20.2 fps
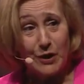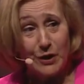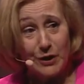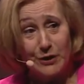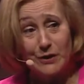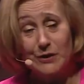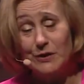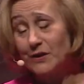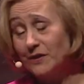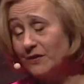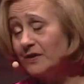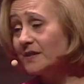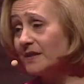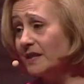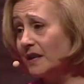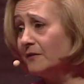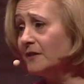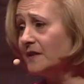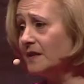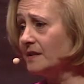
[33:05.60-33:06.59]
in
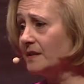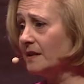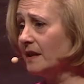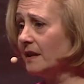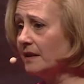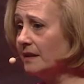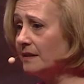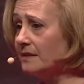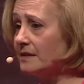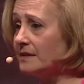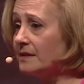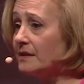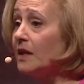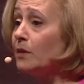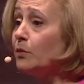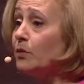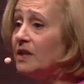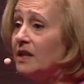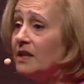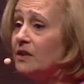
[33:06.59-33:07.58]
safety science,
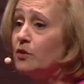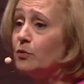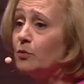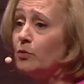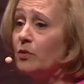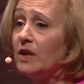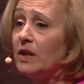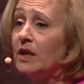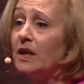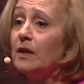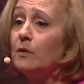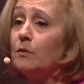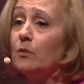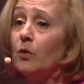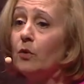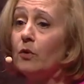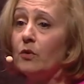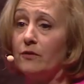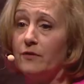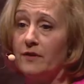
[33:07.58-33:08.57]
and we need to bring in
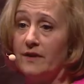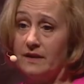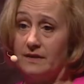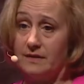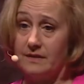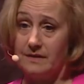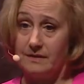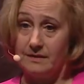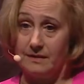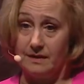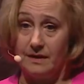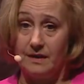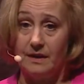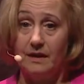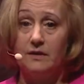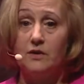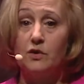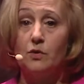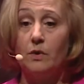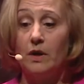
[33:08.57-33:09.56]
more of that
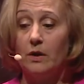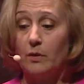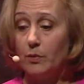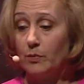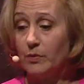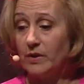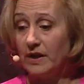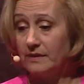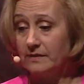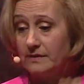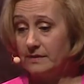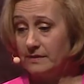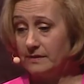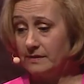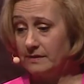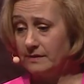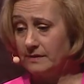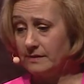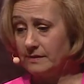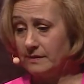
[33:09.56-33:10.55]
into our
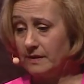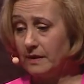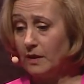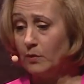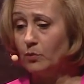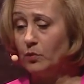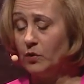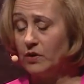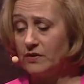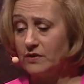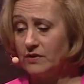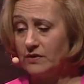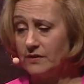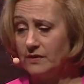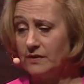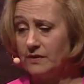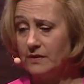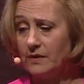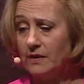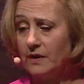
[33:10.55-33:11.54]
practices and bridge
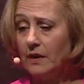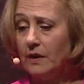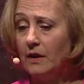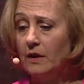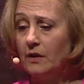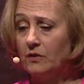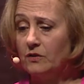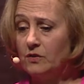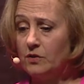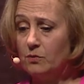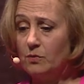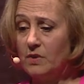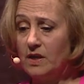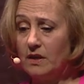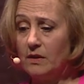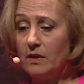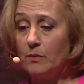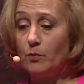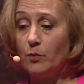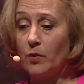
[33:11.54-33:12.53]
it to
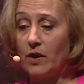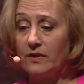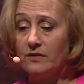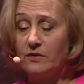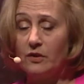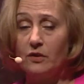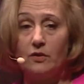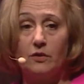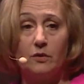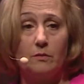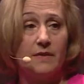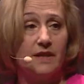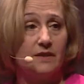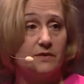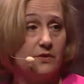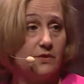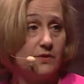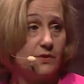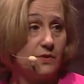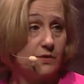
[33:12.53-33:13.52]
be practical
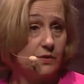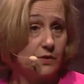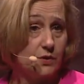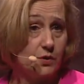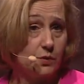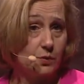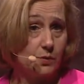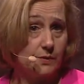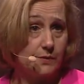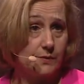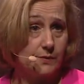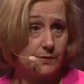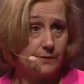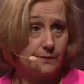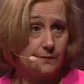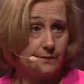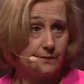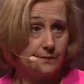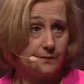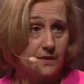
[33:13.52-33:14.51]
methods and tools.
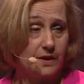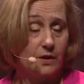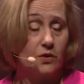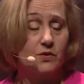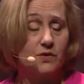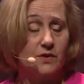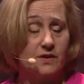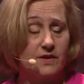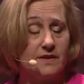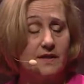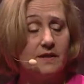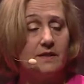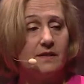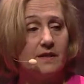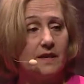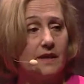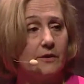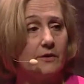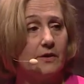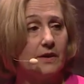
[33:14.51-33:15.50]
Because
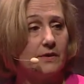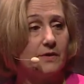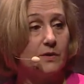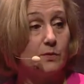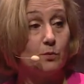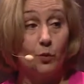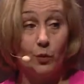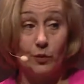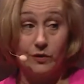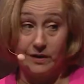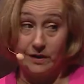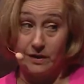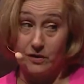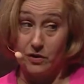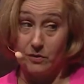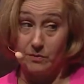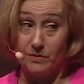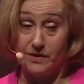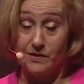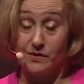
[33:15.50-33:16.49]
this area is more than
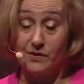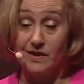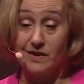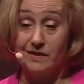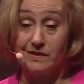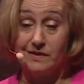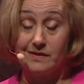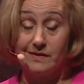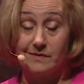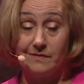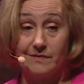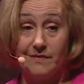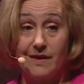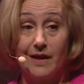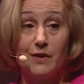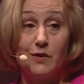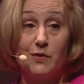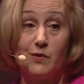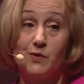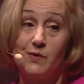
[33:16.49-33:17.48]
common sense.
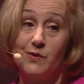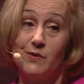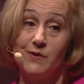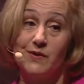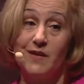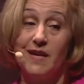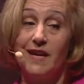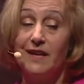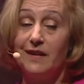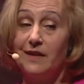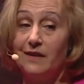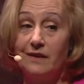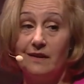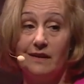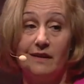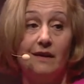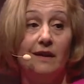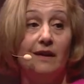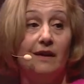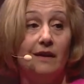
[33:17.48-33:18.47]
I used to say,